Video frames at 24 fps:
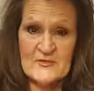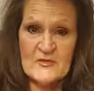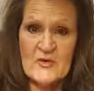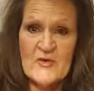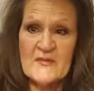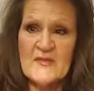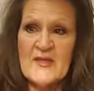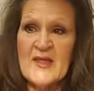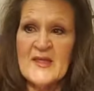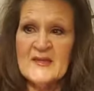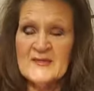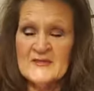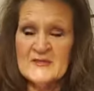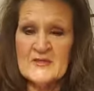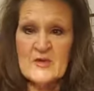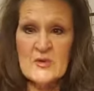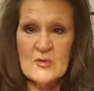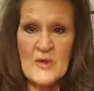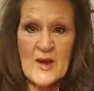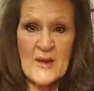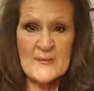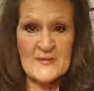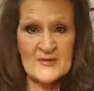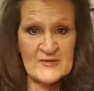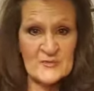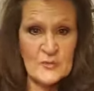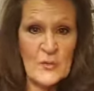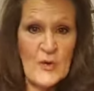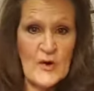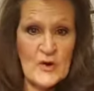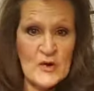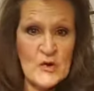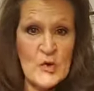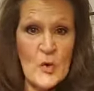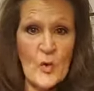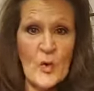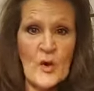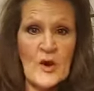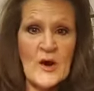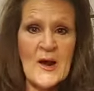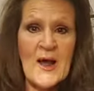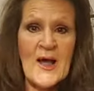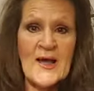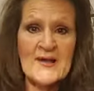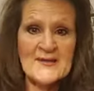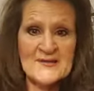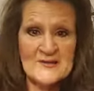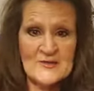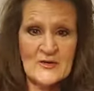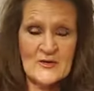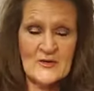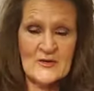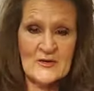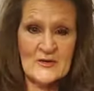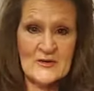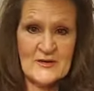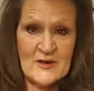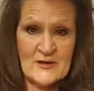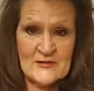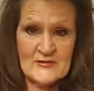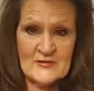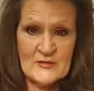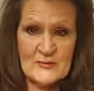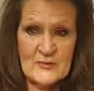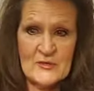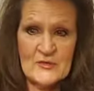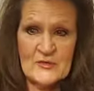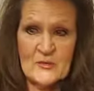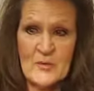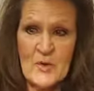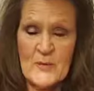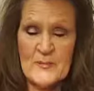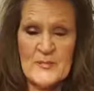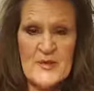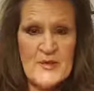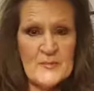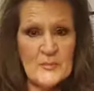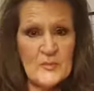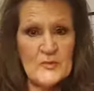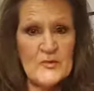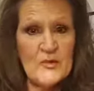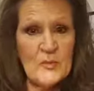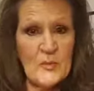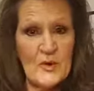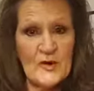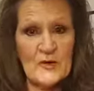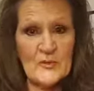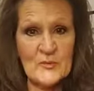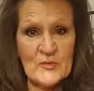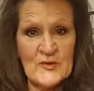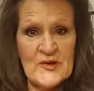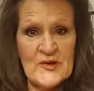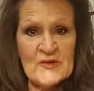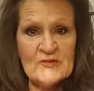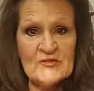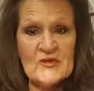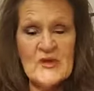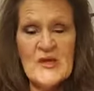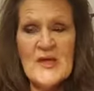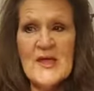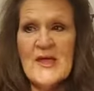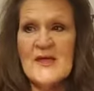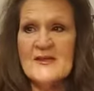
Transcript: So if Instagram is where your ideal customers, where people you want to reach,